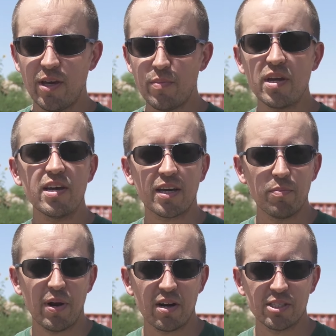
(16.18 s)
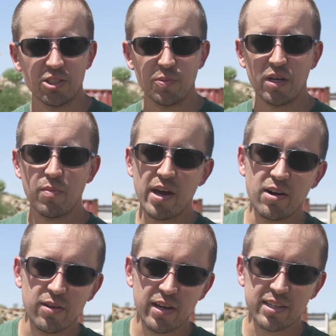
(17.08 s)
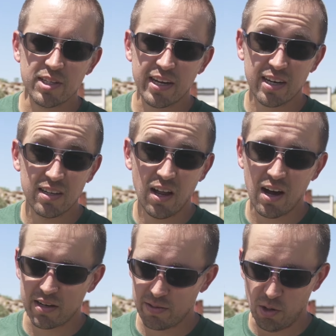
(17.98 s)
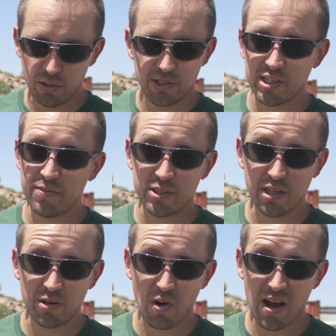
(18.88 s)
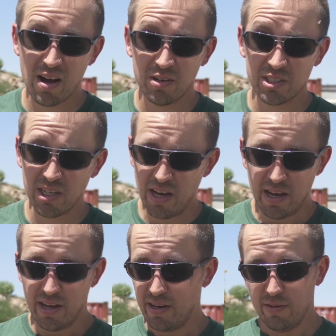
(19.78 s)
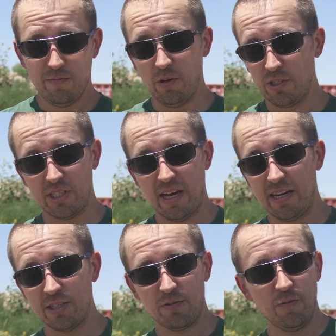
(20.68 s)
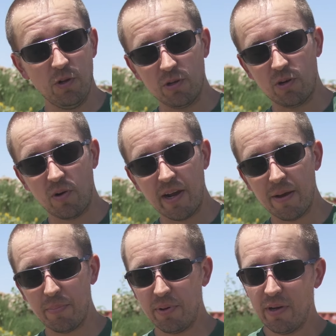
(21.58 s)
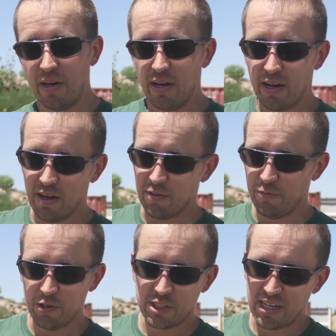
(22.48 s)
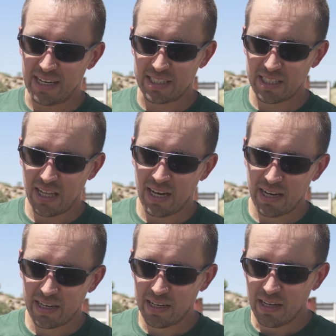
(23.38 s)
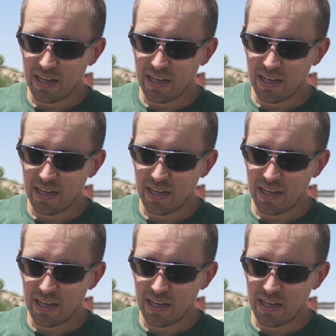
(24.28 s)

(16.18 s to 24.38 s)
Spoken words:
immediate comparisons being made are that it's like a Glock. It holds 17 rounds, full size, full grip, full size slide.